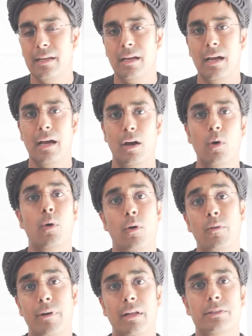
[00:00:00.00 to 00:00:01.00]

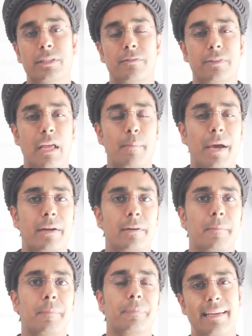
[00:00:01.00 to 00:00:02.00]
or relative for that
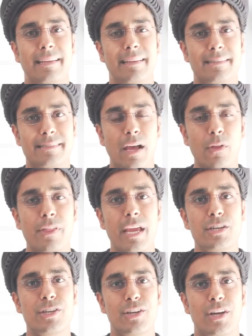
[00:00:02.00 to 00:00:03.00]
matter. In the South
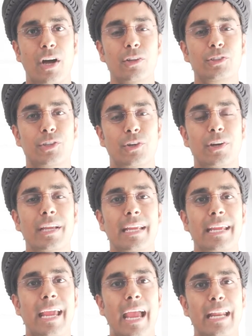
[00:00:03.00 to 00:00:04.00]
Asian culture,
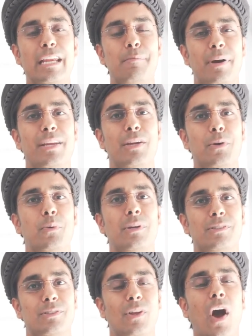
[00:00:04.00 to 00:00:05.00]
anybody who
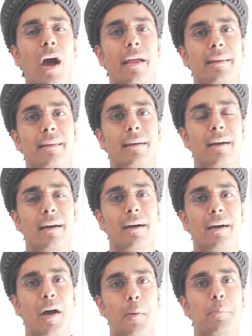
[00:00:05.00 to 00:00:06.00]
is not
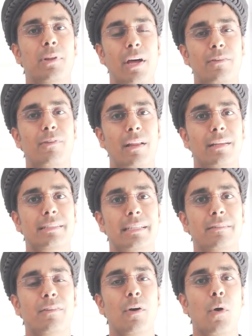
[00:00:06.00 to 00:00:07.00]
a blood
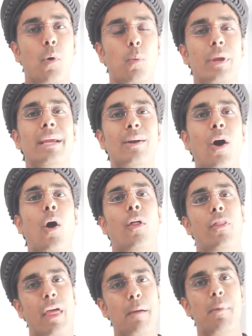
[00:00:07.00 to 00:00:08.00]
relative, we
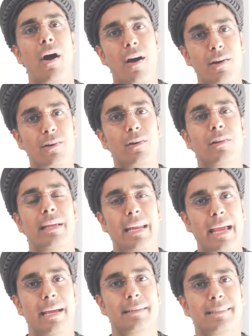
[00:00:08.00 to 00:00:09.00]
call them uncle and
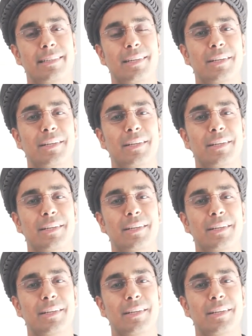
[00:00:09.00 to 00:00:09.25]
aunt.